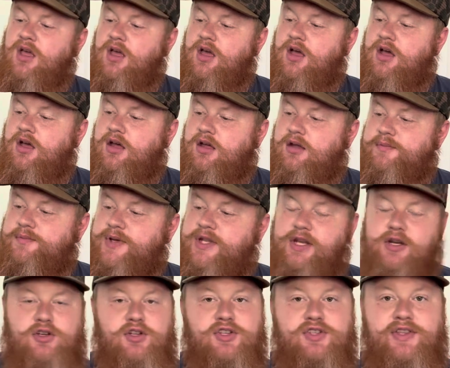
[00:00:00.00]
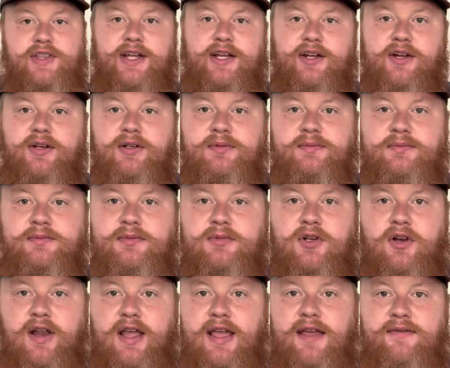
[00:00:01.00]
But they're just thicker,
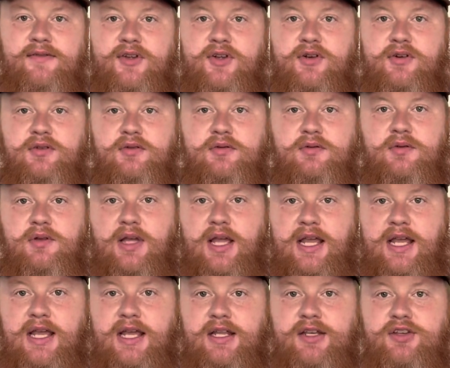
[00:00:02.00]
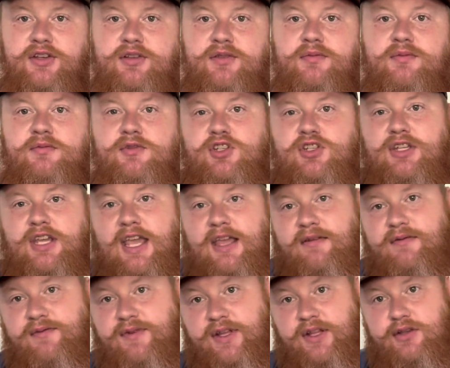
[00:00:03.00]
they're heavier, and just
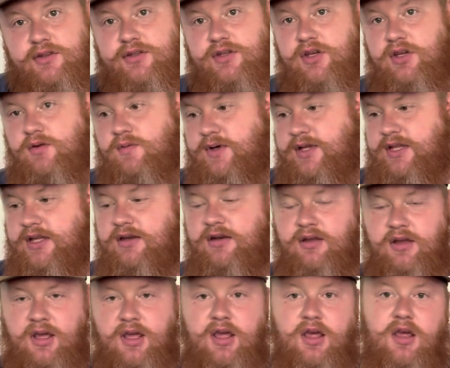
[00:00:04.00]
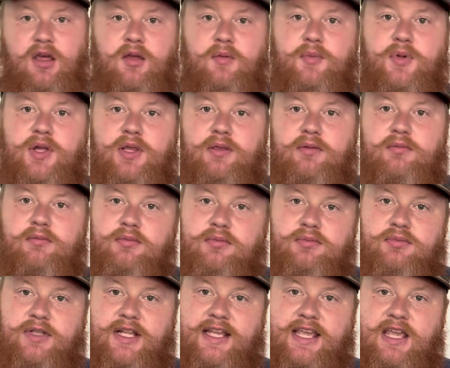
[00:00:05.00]
can't feel as good with it, but
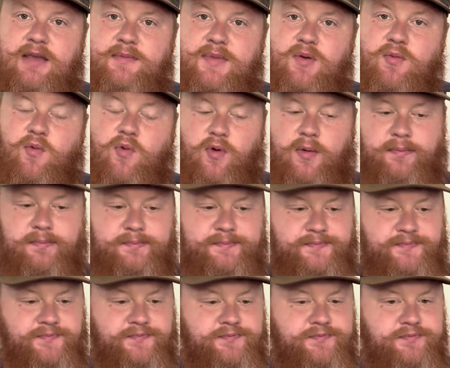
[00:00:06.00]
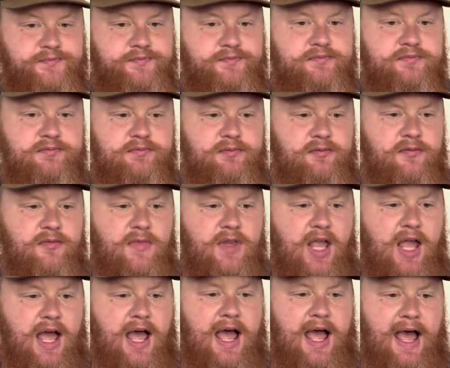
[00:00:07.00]
they keep me warm.
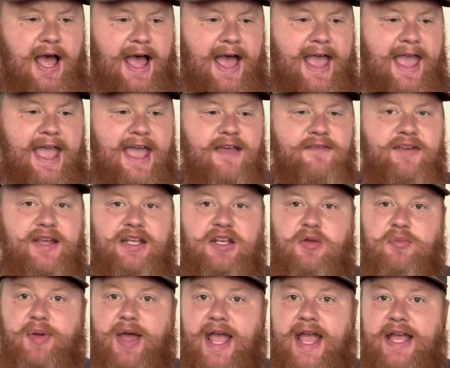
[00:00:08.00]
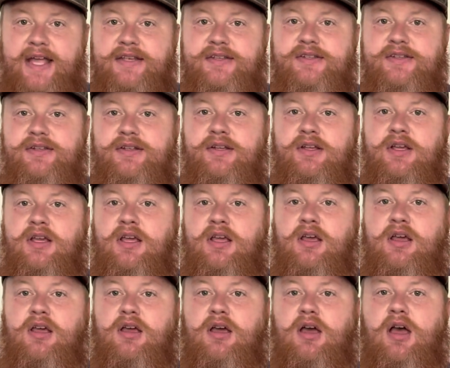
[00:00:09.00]
I have in the past
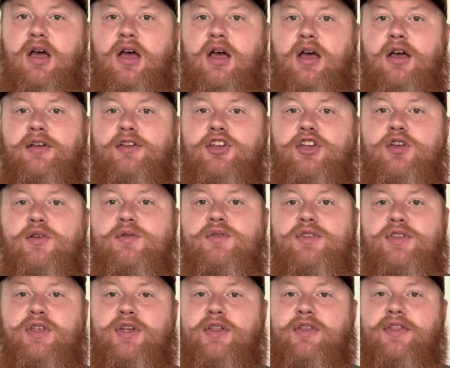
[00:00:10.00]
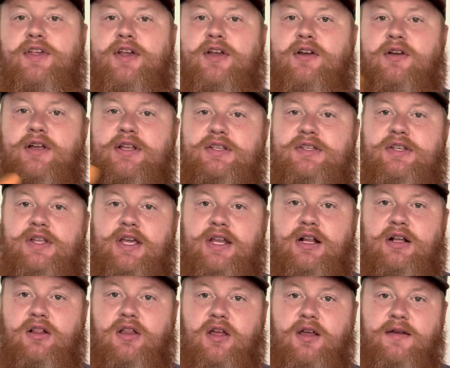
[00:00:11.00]
used the thicker
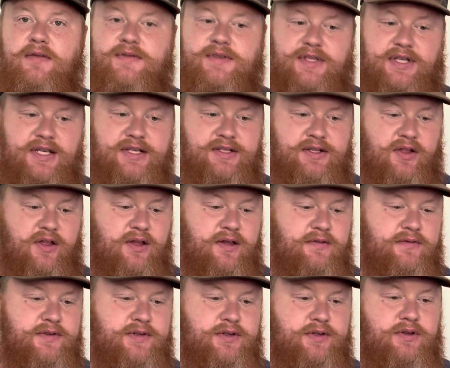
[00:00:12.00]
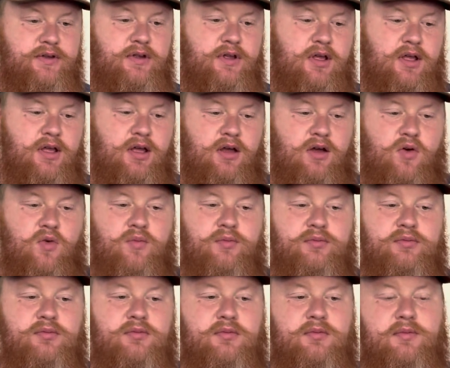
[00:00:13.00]
insulated gloves, these gloves,
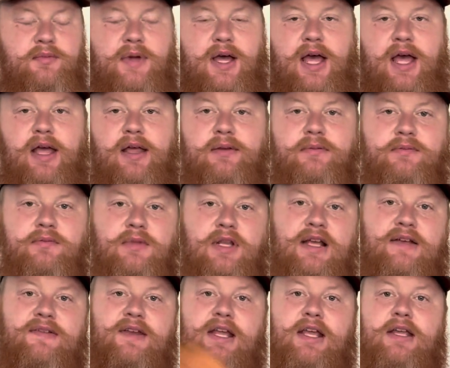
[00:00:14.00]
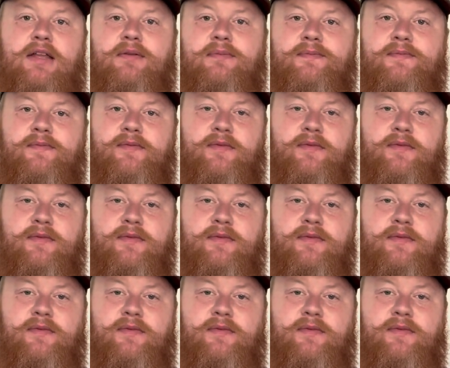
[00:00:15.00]
on my left hand